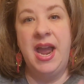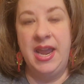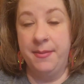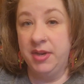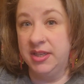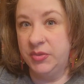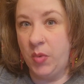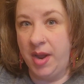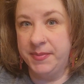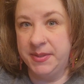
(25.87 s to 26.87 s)
I am going to
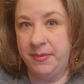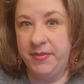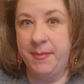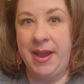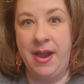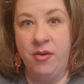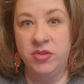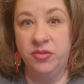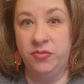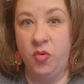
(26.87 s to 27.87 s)
swap some of them
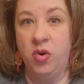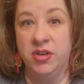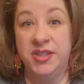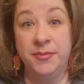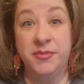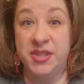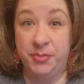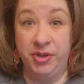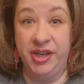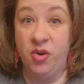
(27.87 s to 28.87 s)
out for some
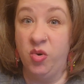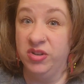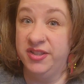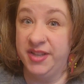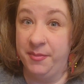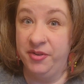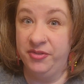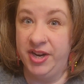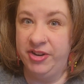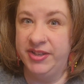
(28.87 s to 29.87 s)
spring or summer
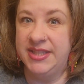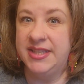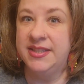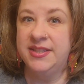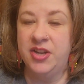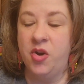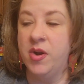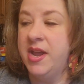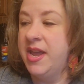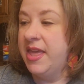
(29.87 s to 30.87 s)
fragrances.
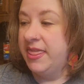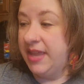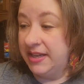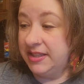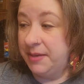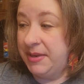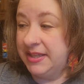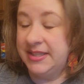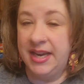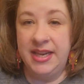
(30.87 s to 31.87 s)
So that's going to be
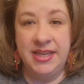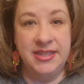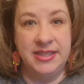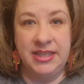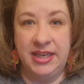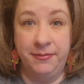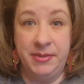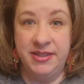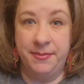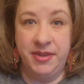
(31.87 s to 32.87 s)
exciting because it's going to give
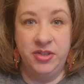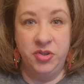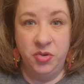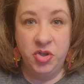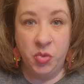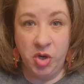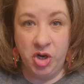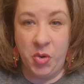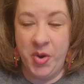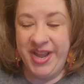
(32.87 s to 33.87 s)
me something new to
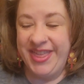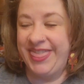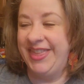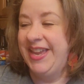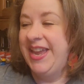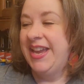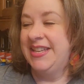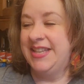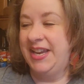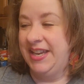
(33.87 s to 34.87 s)
work with,
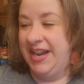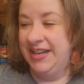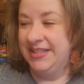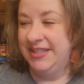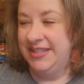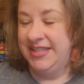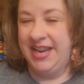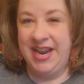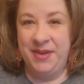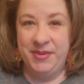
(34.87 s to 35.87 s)
because I can honestly
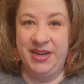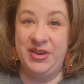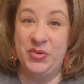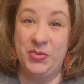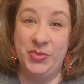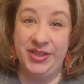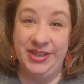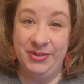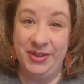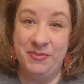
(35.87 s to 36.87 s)
say I'm getting
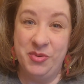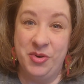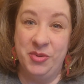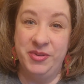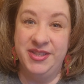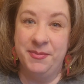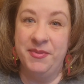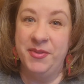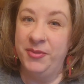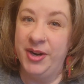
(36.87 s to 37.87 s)
really bored with some
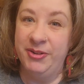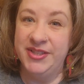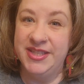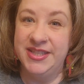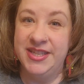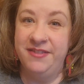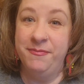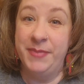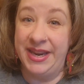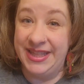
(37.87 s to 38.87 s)
of the fragrances that
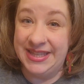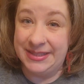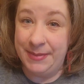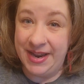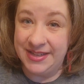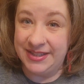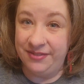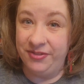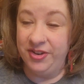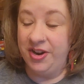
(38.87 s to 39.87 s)
have been in this
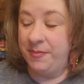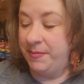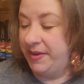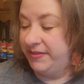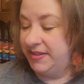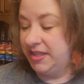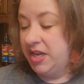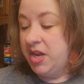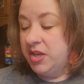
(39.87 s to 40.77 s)
basket for a couple months.